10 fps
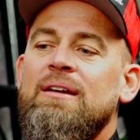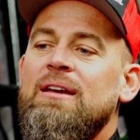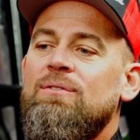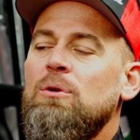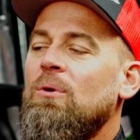
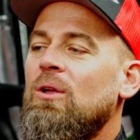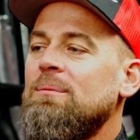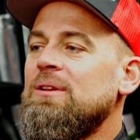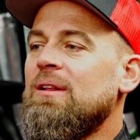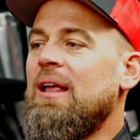If you pull up
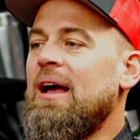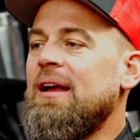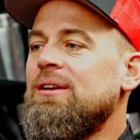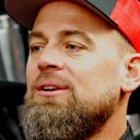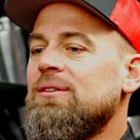to the
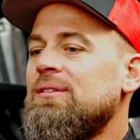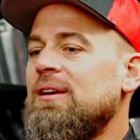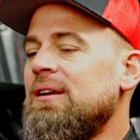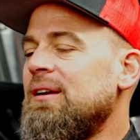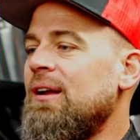line and you're
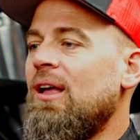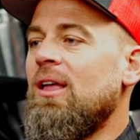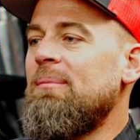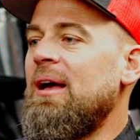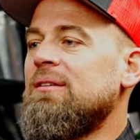thinking it all
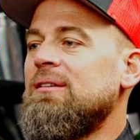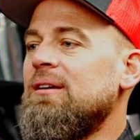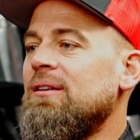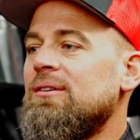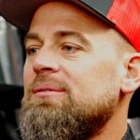about the
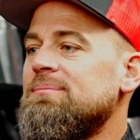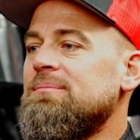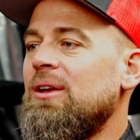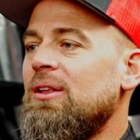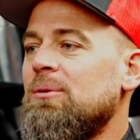other
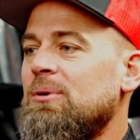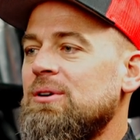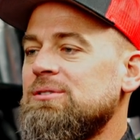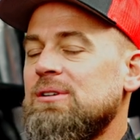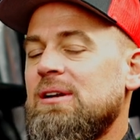
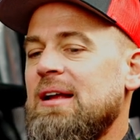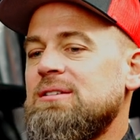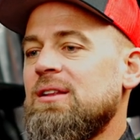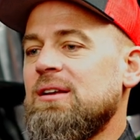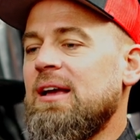person, and I
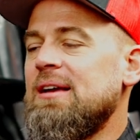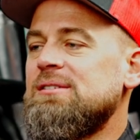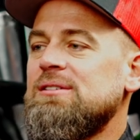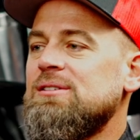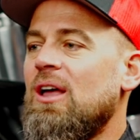tell the guys
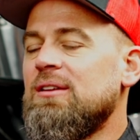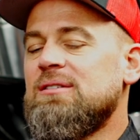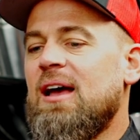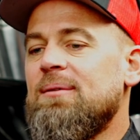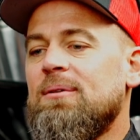this all the
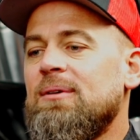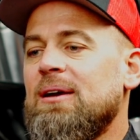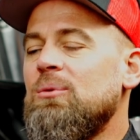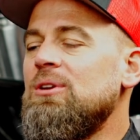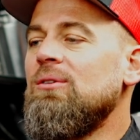time, I'm like, when you